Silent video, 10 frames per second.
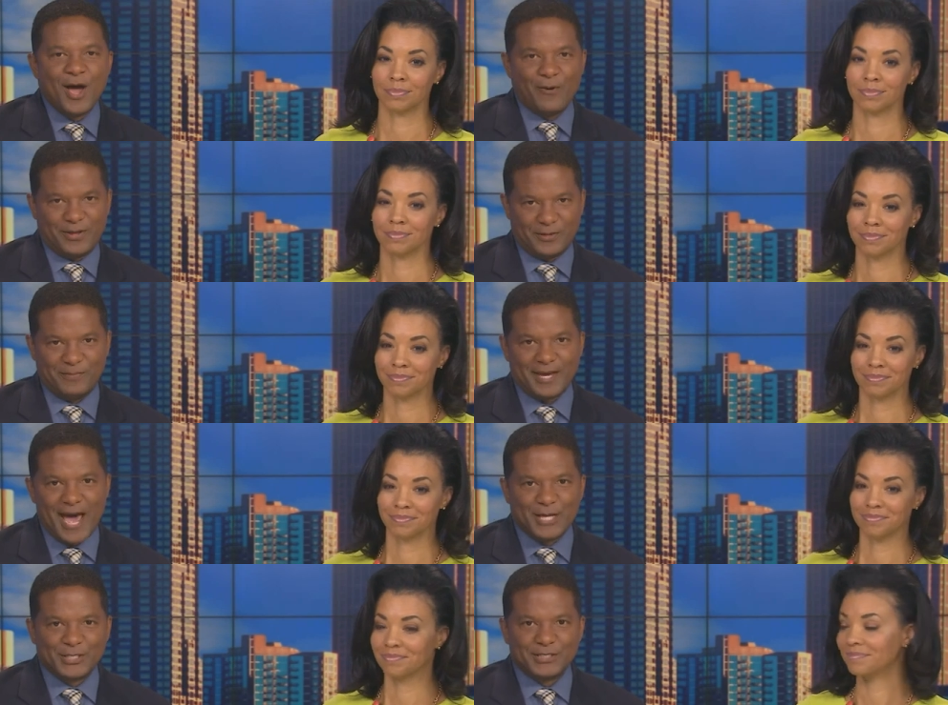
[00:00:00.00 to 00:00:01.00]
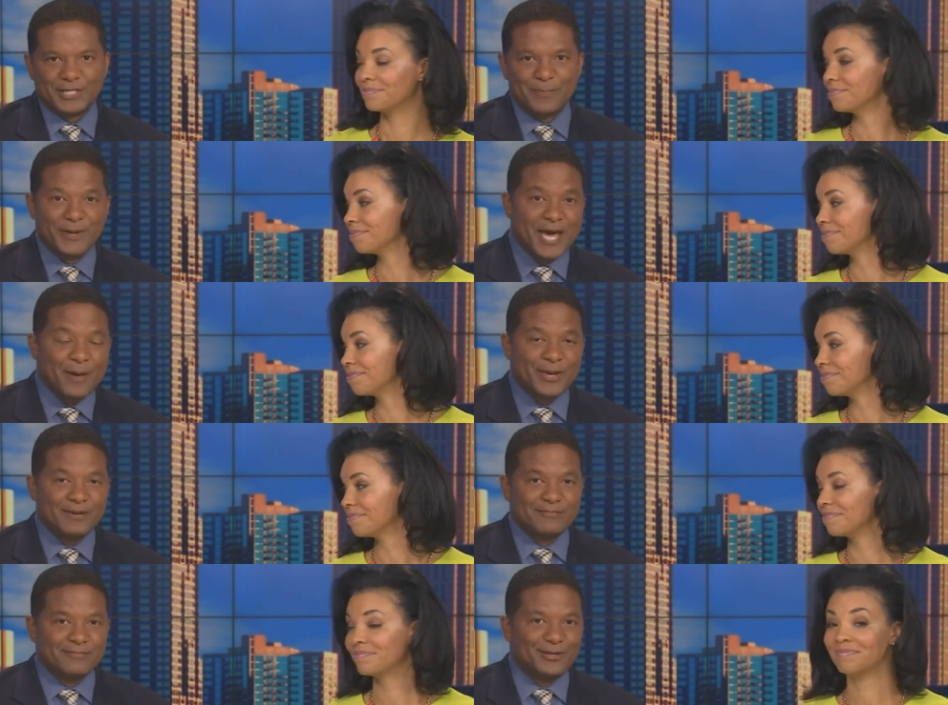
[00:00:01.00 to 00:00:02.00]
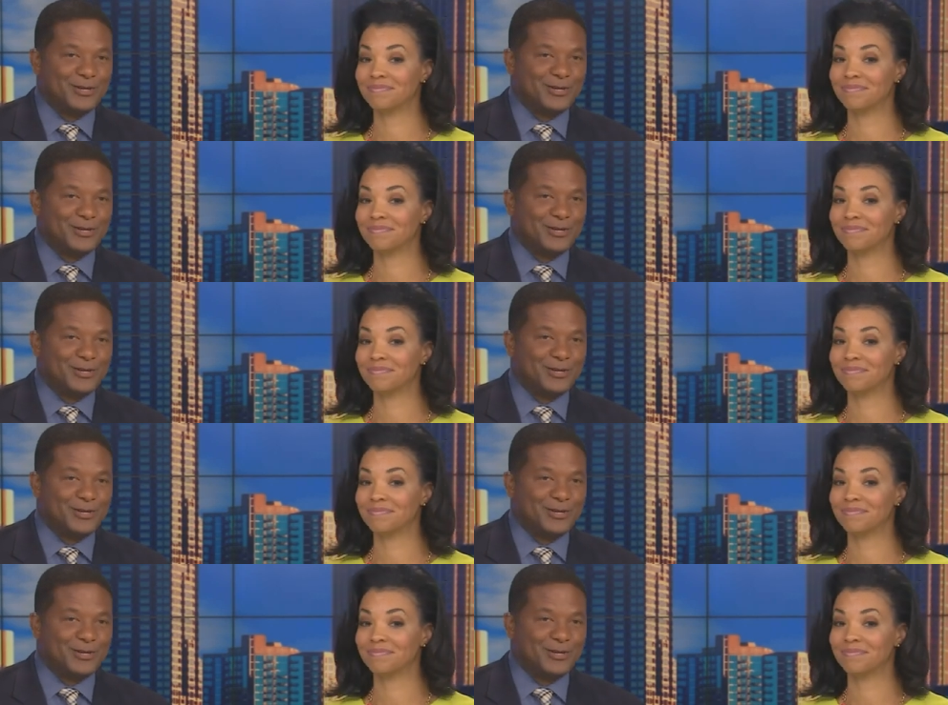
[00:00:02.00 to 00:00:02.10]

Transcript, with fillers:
Speaker 1: All right, the big house is becoming a